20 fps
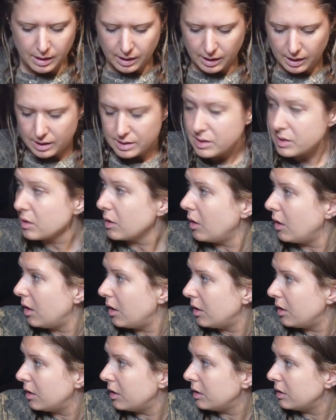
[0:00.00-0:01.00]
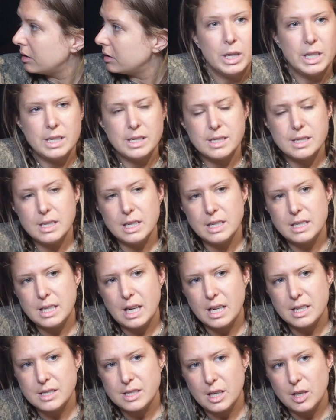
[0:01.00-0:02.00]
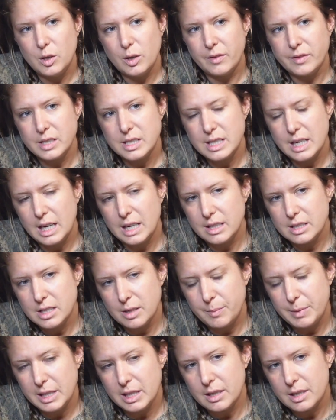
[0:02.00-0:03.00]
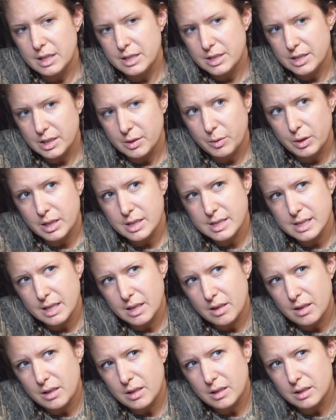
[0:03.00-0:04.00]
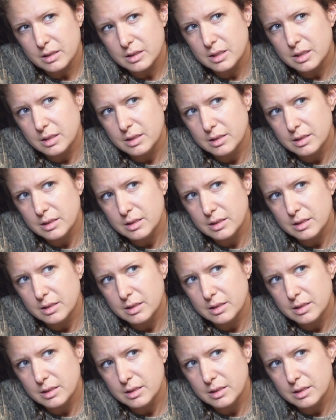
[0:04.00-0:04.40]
It's called, what is the test that you have to take to be a hunter? What is it called?